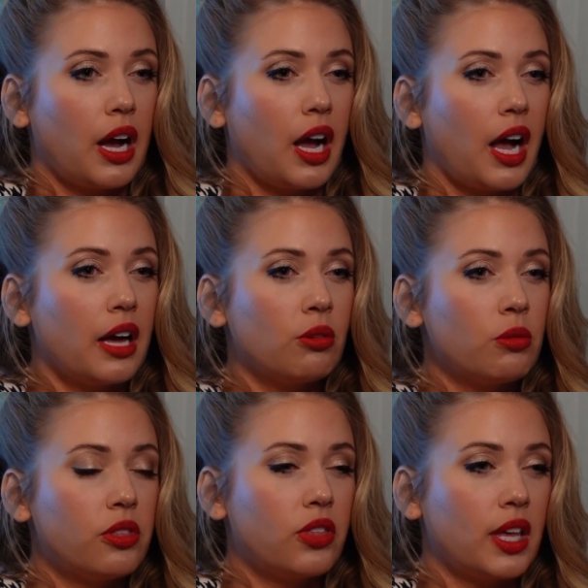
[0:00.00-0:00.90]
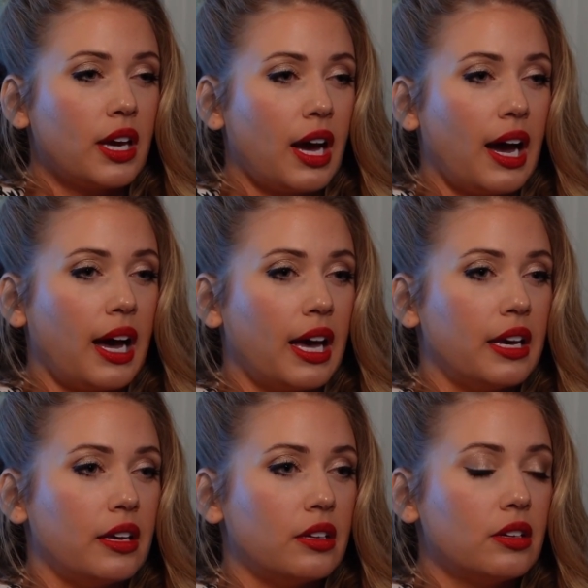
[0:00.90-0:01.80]
I don't think
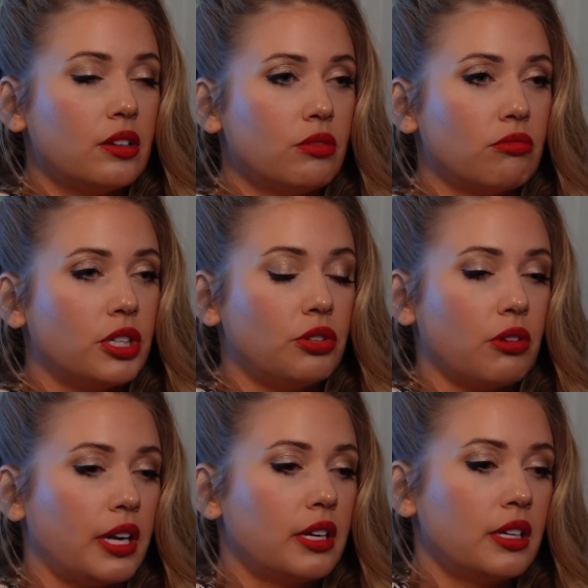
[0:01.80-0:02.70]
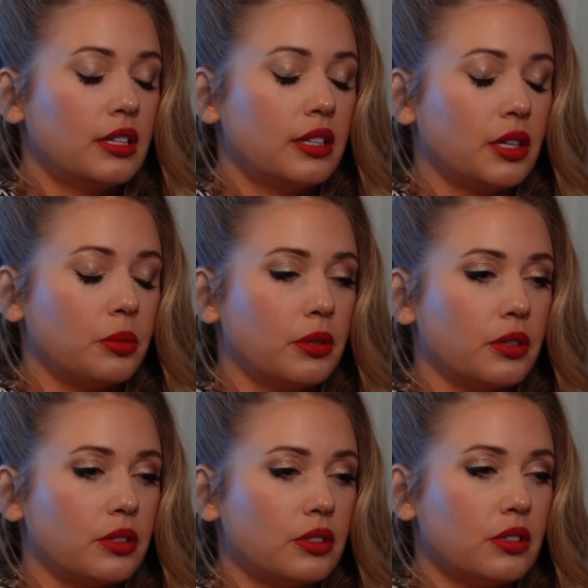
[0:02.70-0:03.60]
I regret it. There
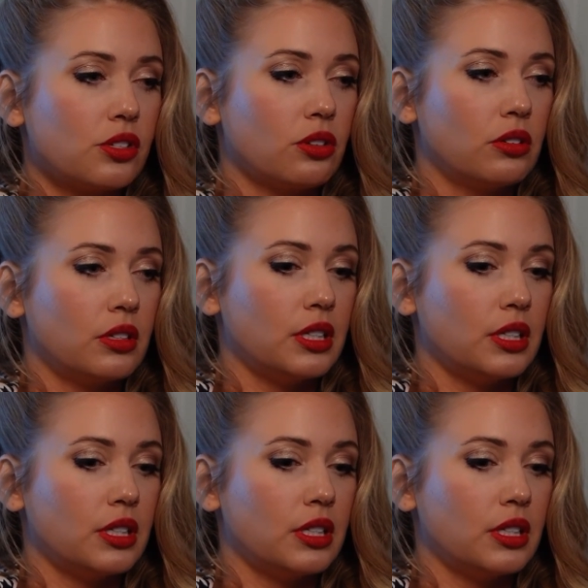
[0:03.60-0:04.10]
were certainly